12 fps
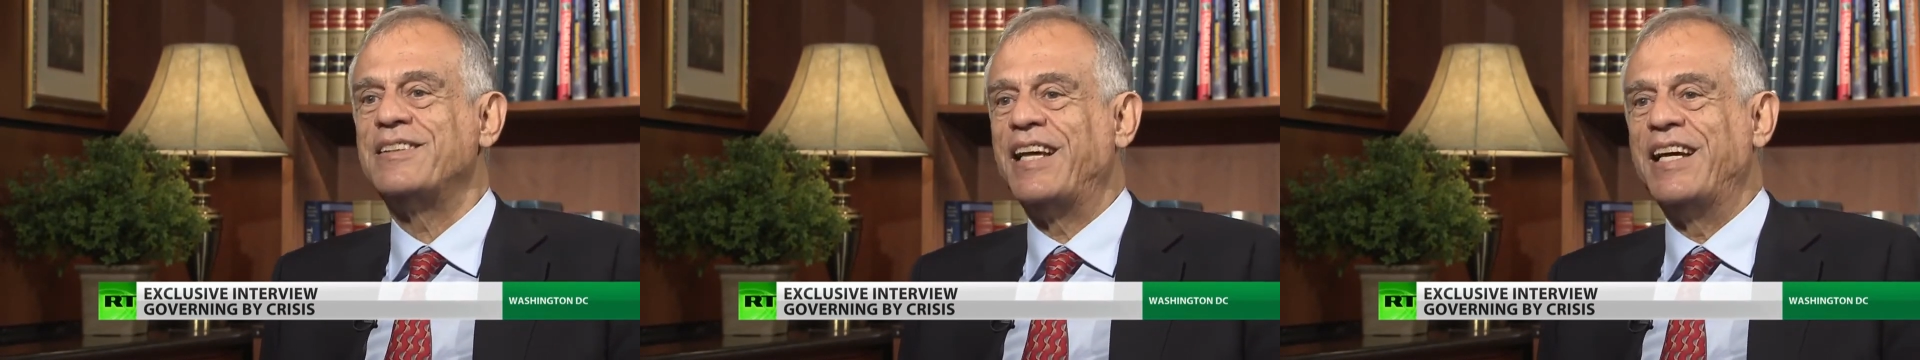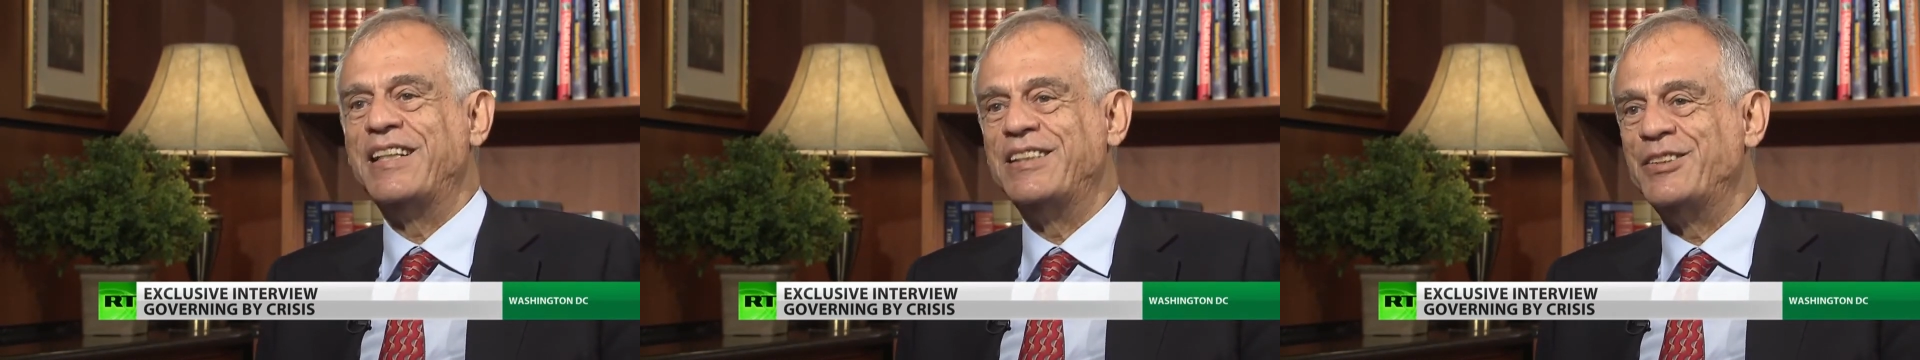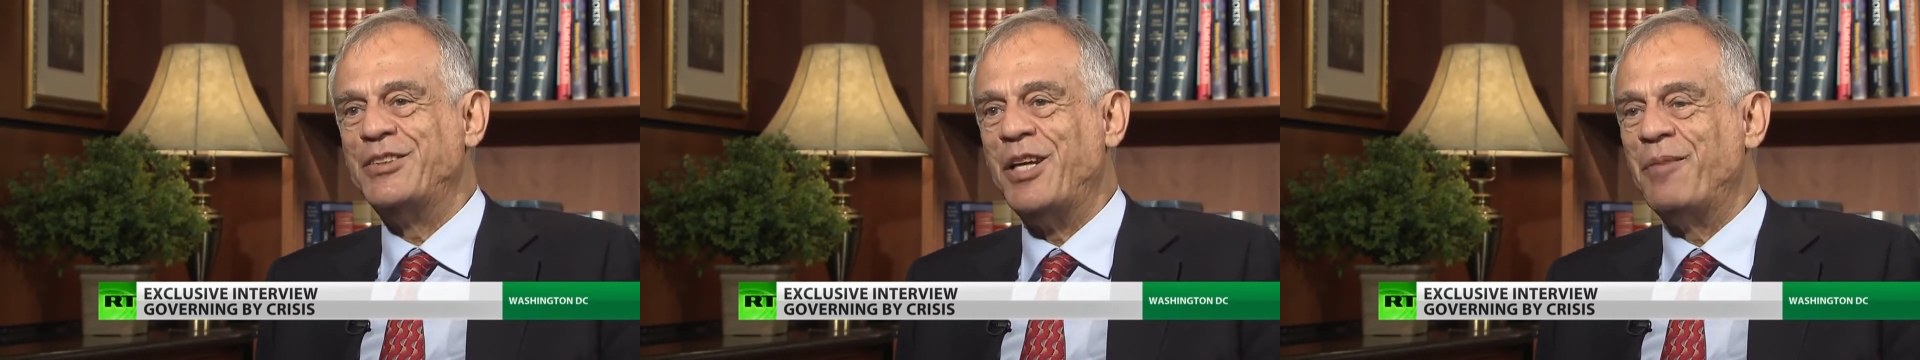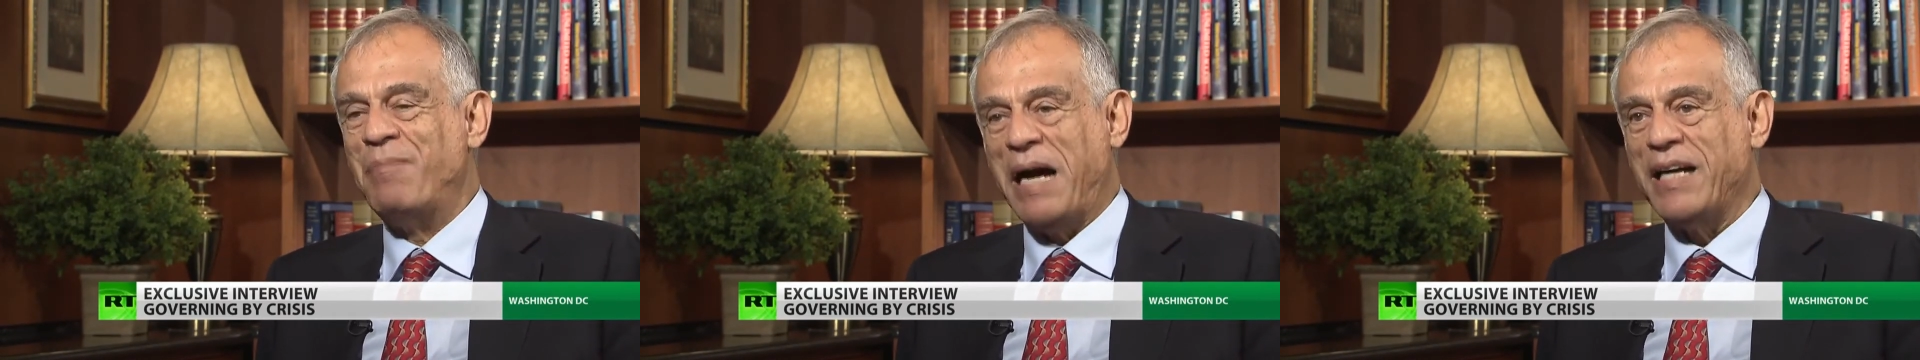and
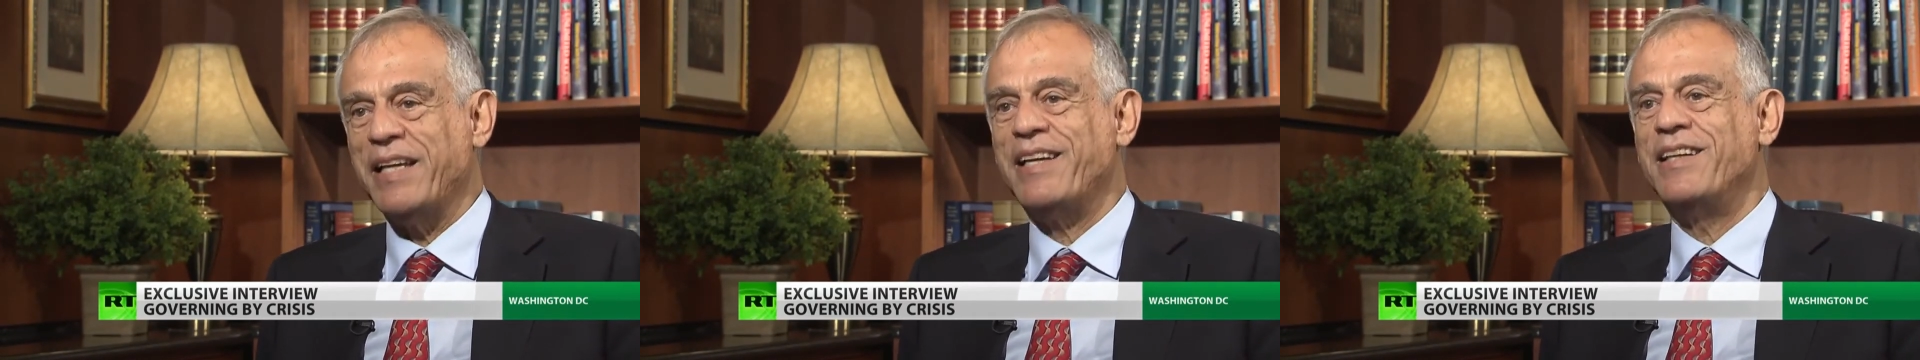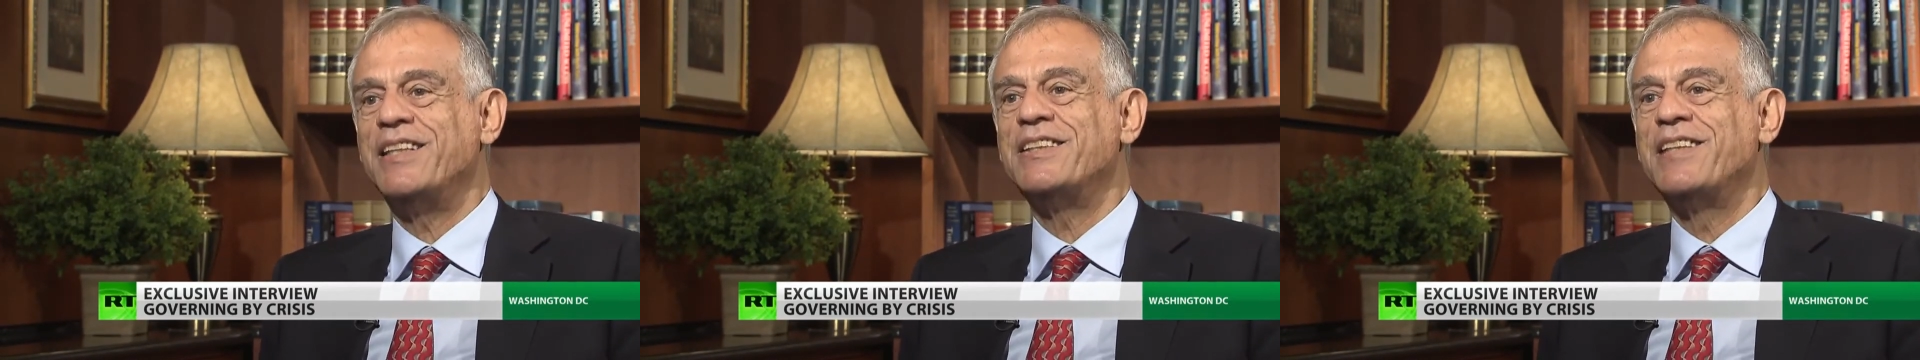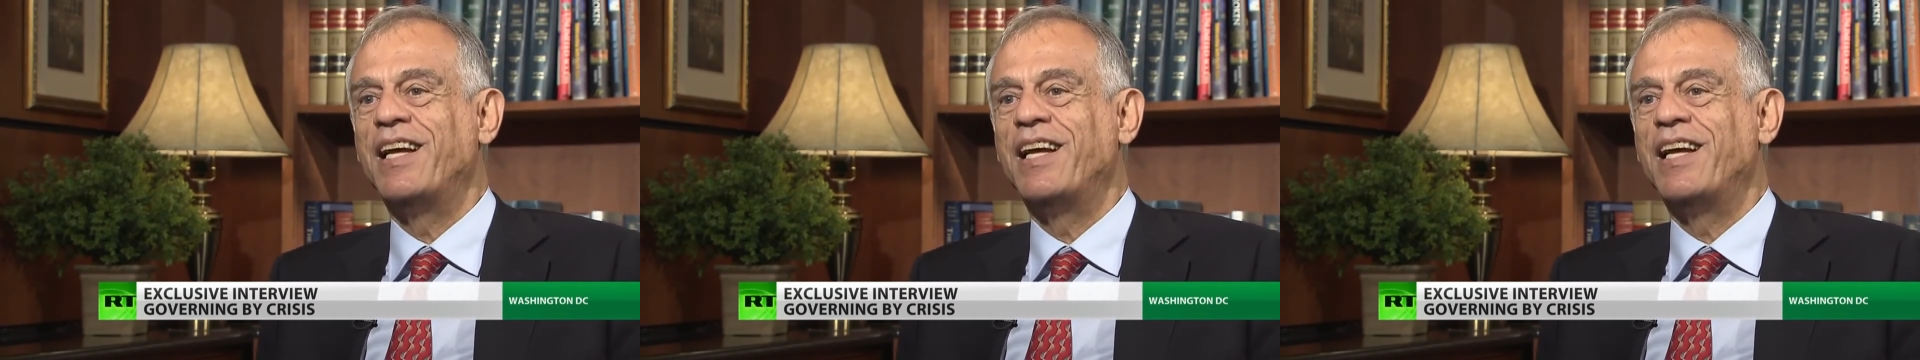bankers.